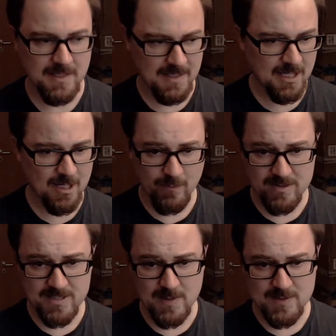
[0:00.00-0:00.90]

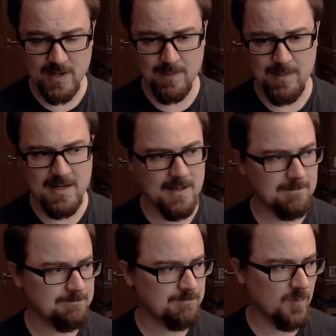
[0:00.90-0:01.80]
careers I was recommending,
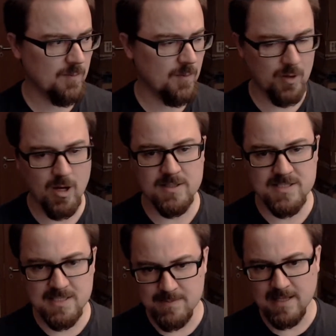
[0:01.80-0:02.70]
or
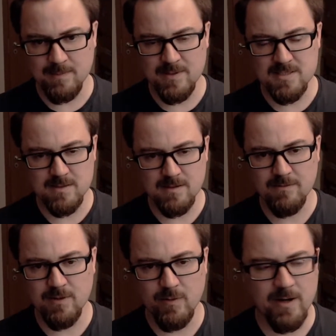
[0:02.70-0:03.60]
concept elements
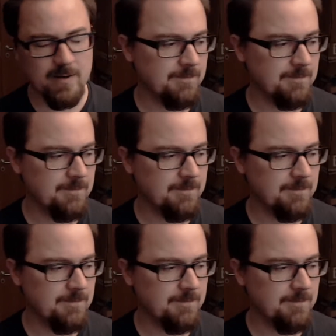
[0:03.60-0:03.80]
of career.